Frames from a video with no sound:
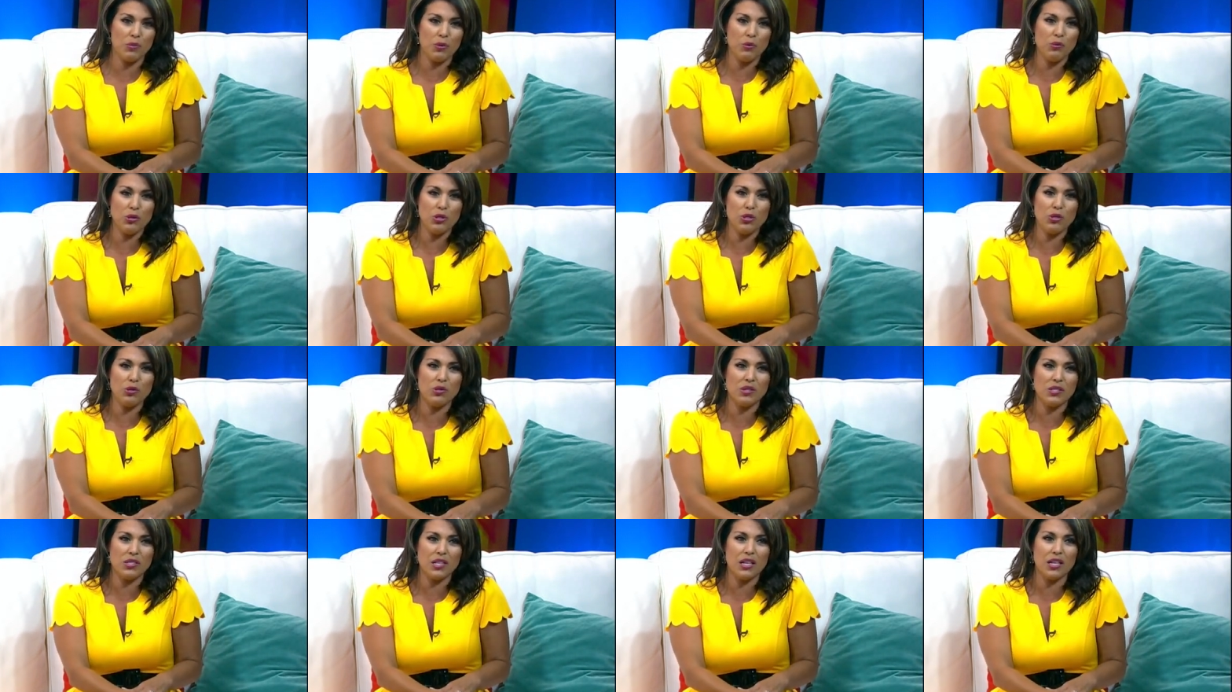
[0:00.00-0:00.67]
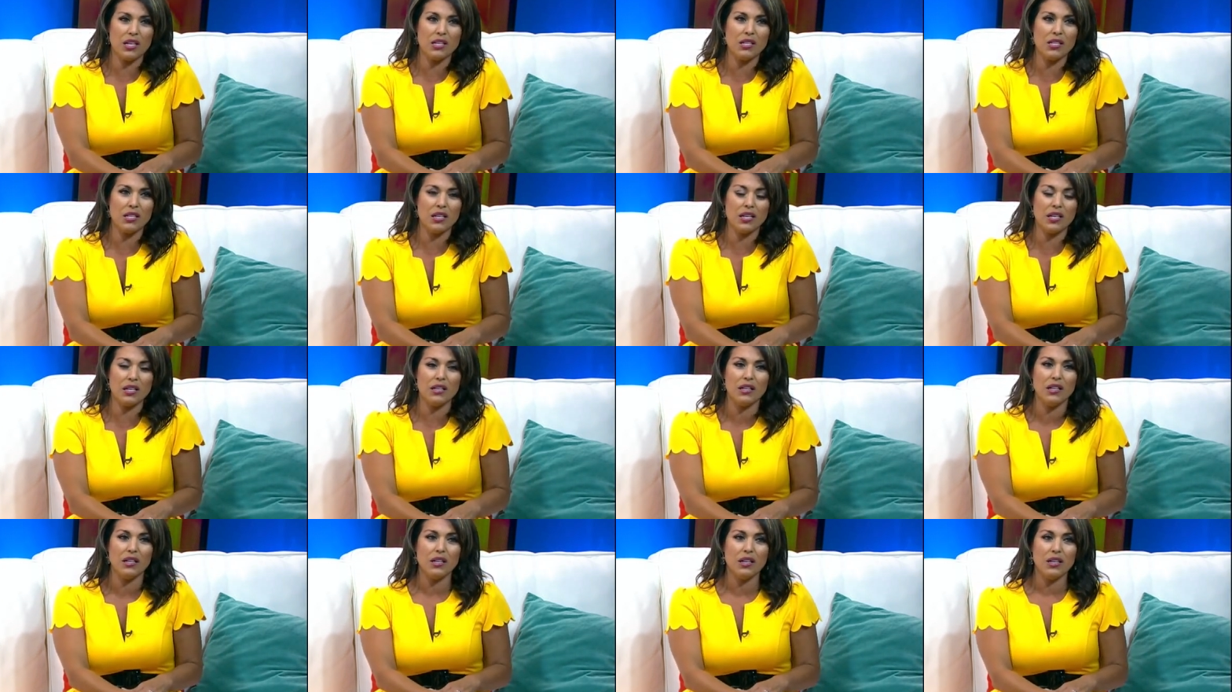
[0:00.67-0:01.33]
But would you say
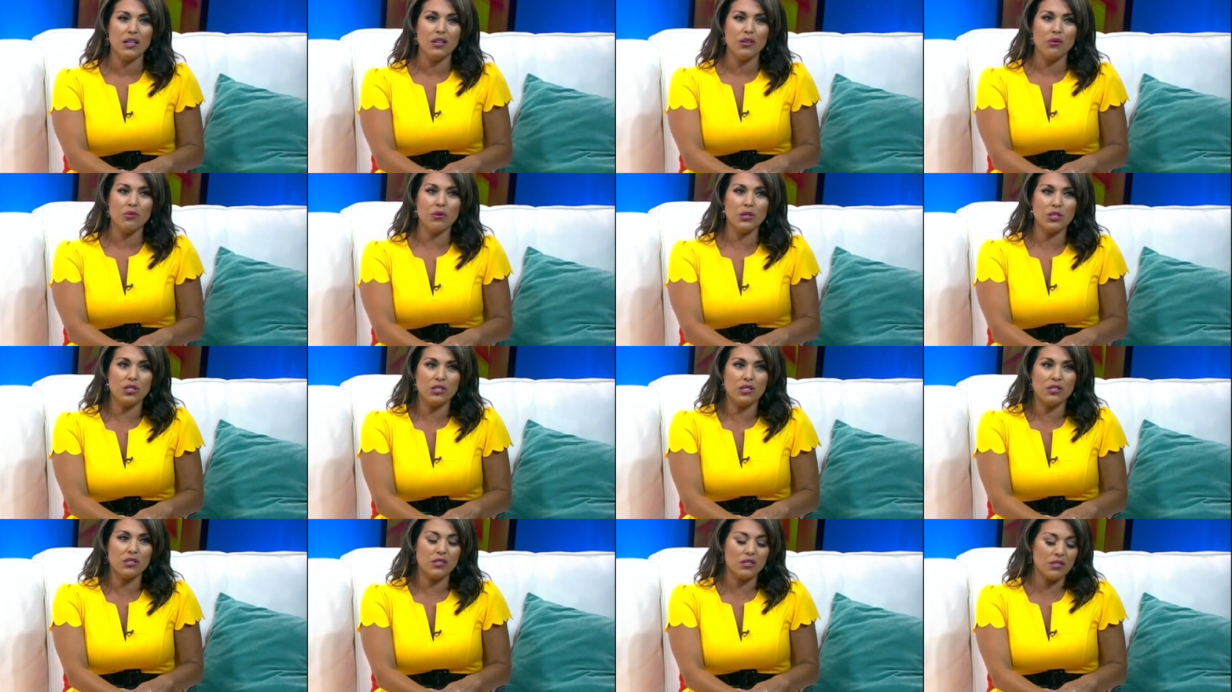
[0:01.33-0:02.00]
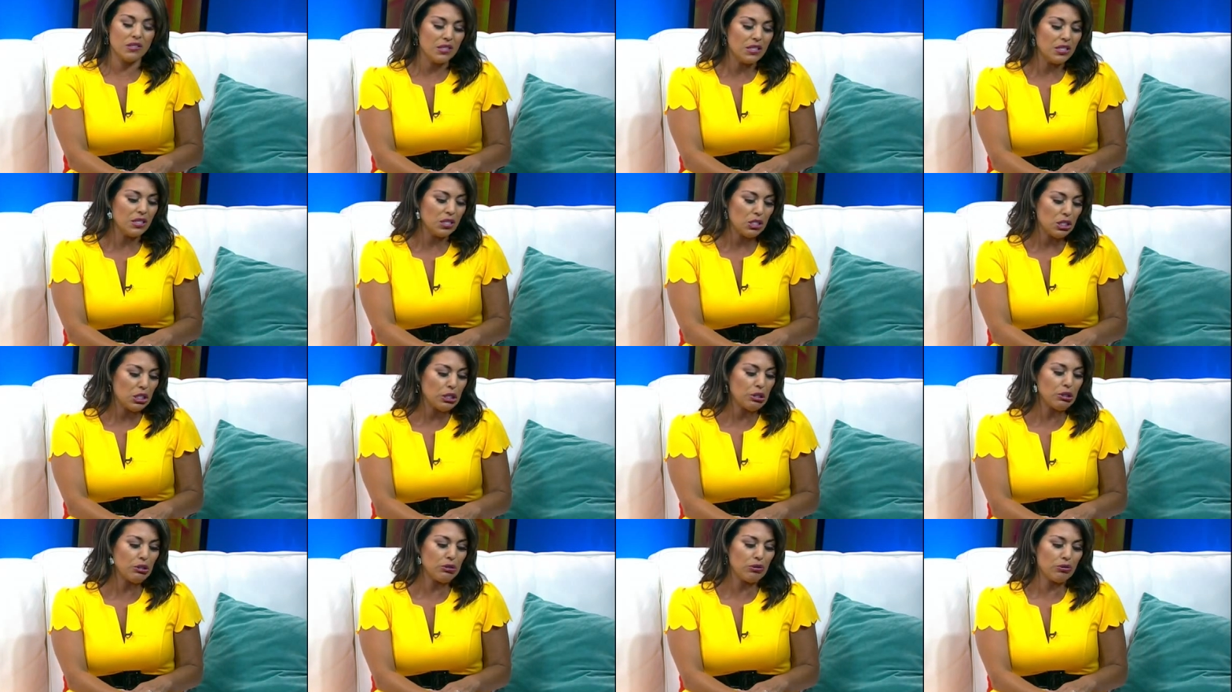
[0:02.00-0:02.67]
that we just need
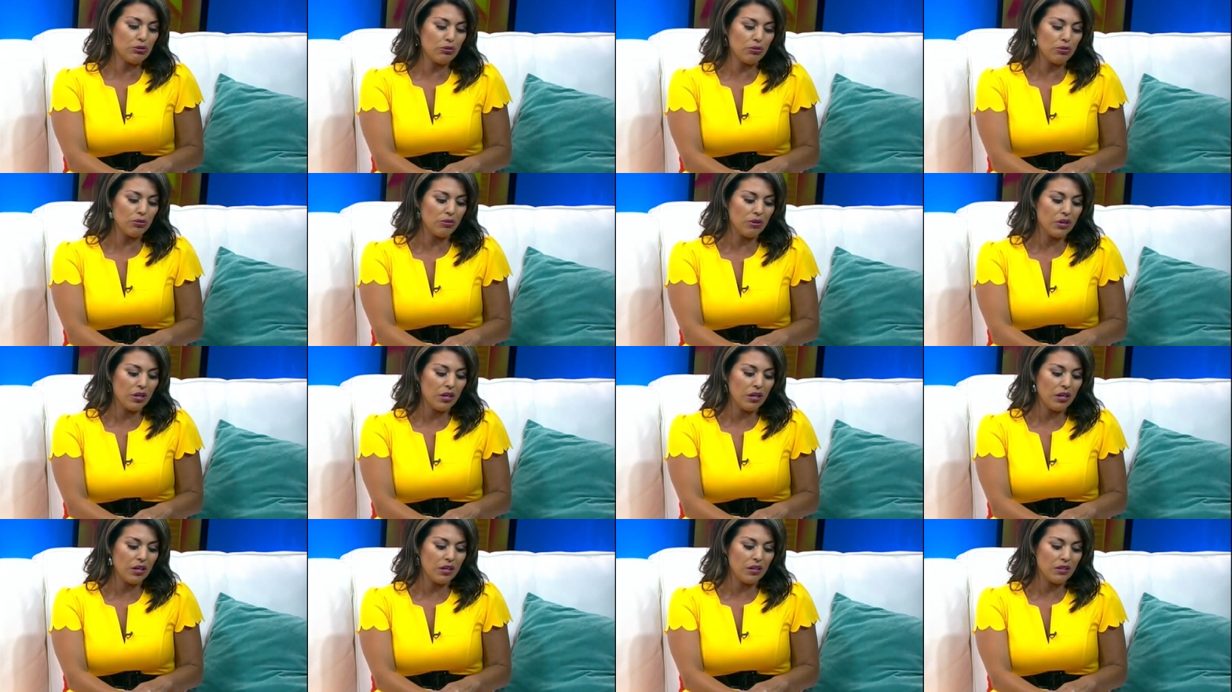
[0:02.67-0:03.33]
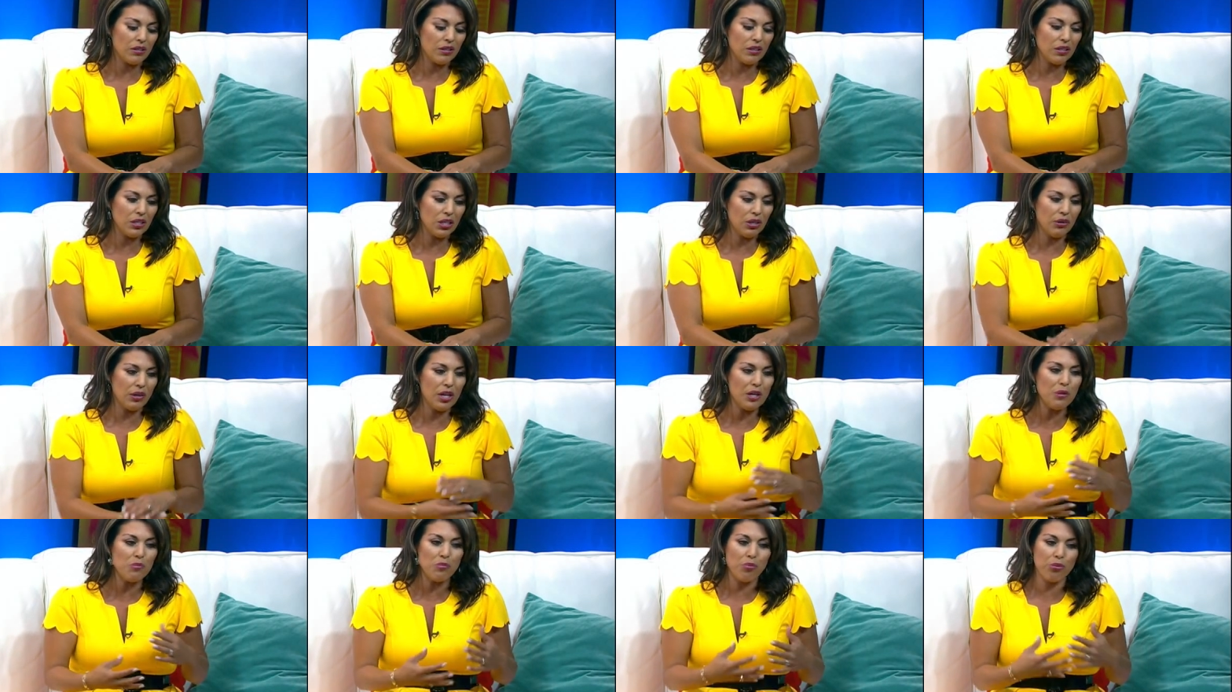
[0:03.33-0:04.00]
to,
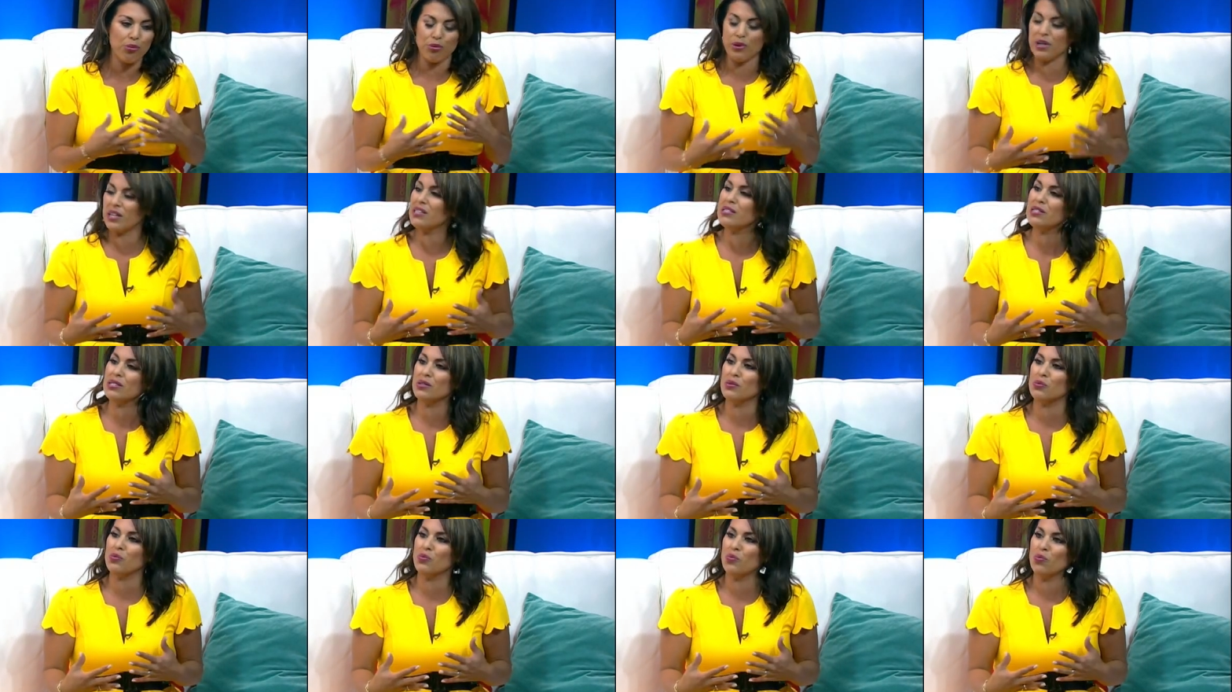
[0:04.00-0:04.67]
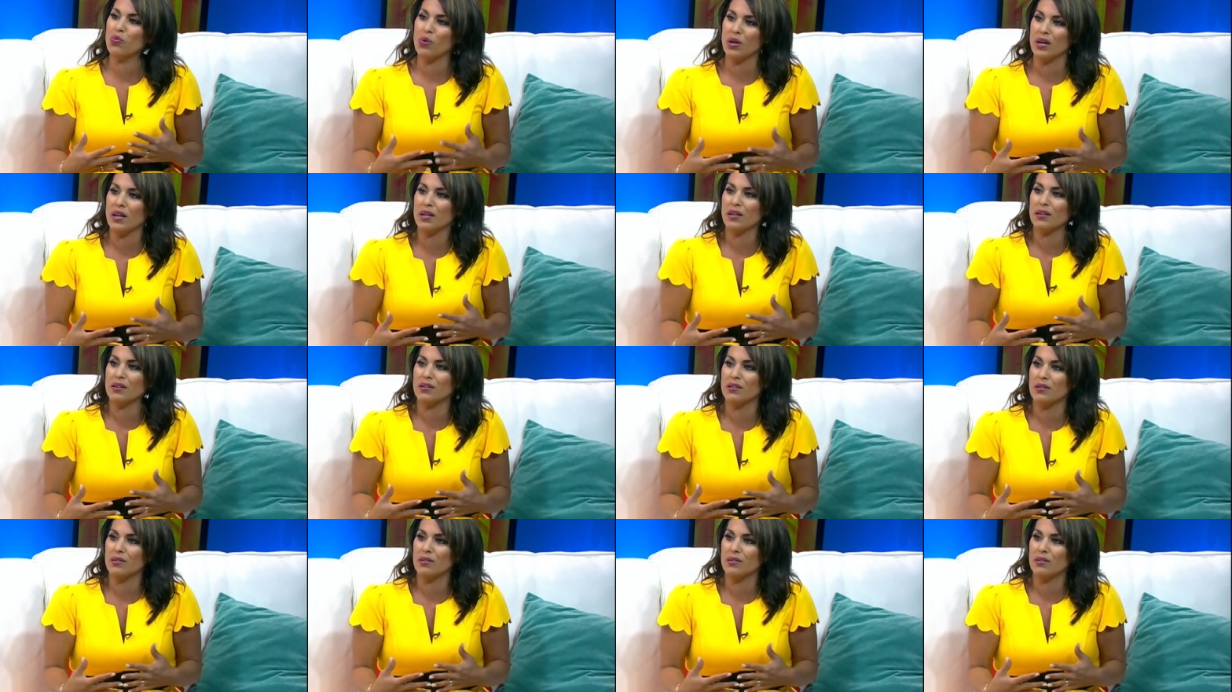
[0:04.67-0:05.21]
embrace what